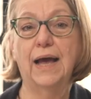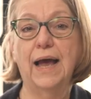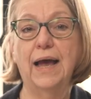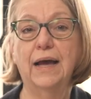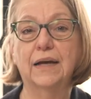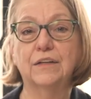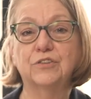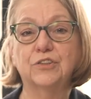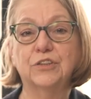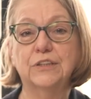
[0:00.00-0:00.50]

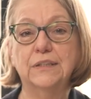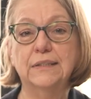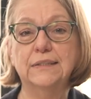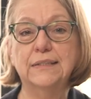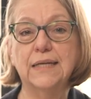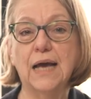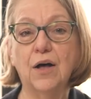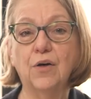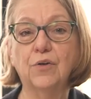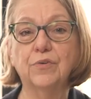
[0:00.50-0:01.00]
And she
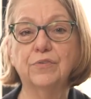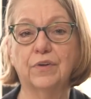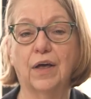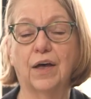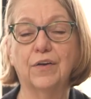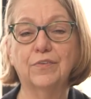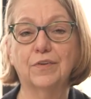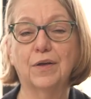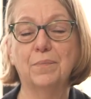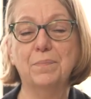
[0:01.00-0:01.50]
tells
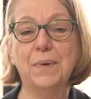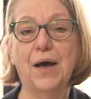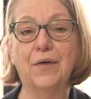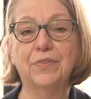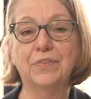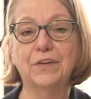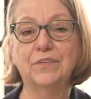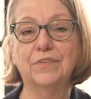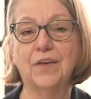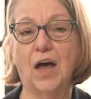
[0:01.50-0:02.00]
us
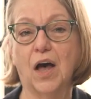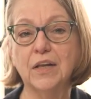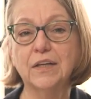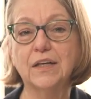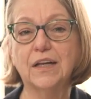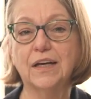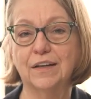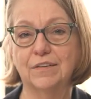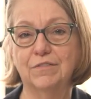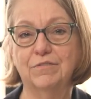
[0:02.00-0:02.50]
about these
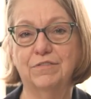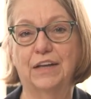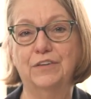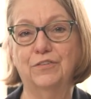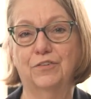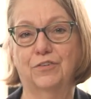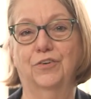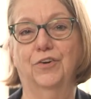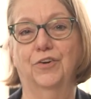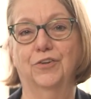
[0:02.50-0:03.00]

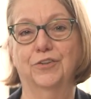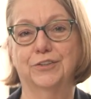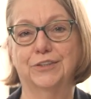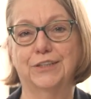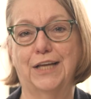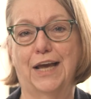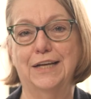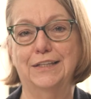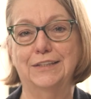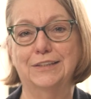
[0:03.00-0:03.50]
unconventional
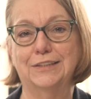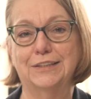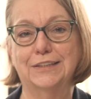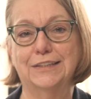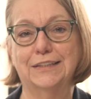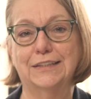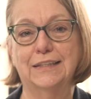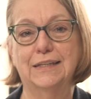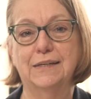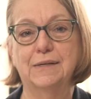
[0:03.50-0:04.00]

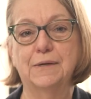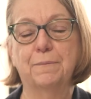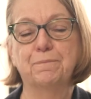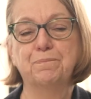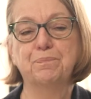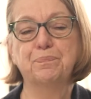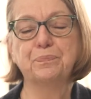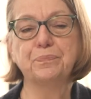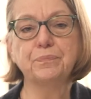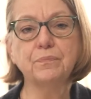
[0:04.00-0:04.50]
saints.
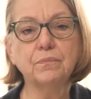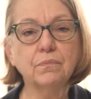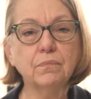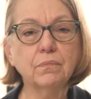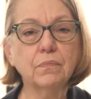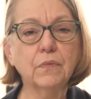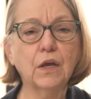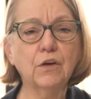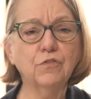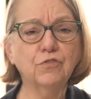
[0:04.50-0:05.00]

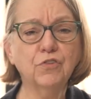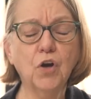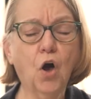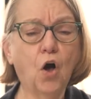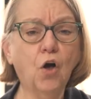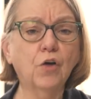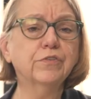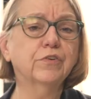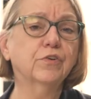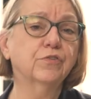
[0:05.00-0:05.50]
She
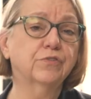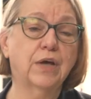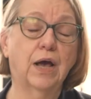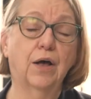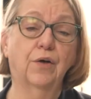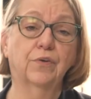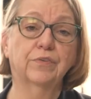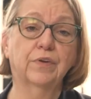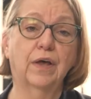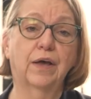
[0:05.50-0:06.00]
also
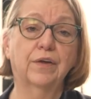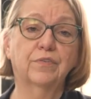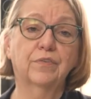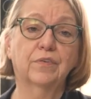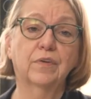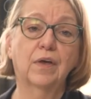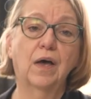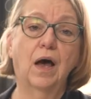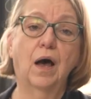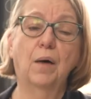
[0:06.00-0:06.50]
tells
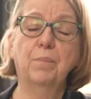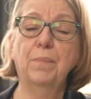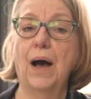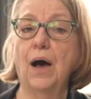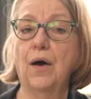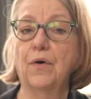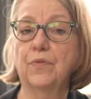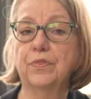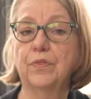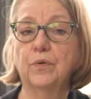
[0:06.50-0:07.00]
us
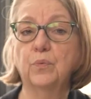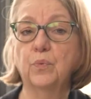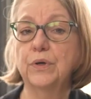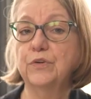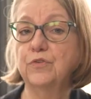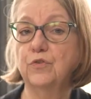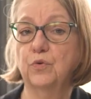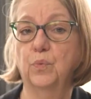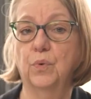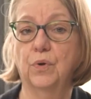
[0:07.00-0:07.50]
about the
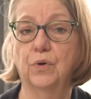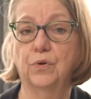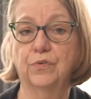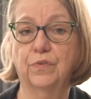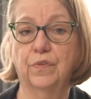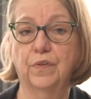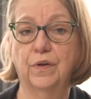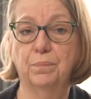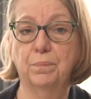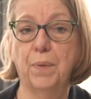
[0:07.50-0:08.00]

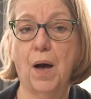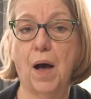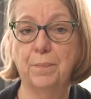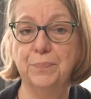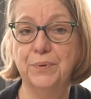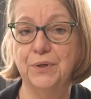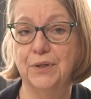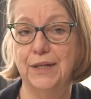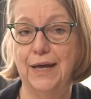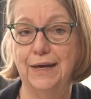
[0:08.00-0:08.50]
rituals that
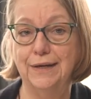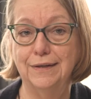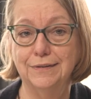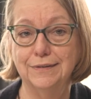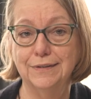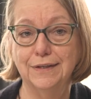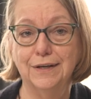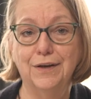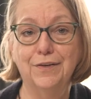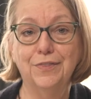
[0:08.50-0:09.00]
populate
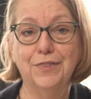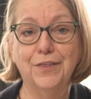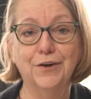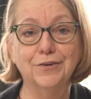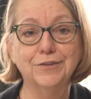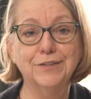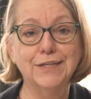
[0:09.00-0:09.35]
their